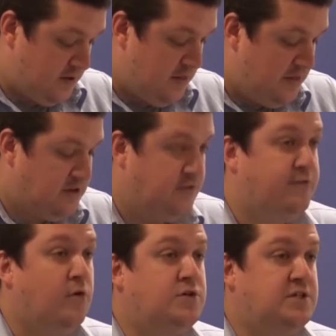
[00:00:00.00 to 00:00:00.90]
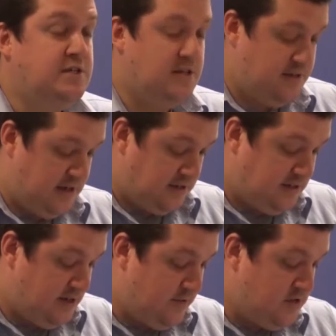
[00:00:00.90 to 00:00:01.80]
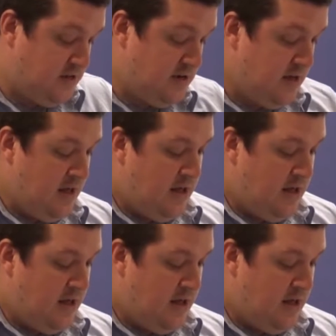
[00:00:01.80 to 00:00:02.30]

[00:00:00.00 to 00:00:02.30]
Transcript: in 1314 and 1317,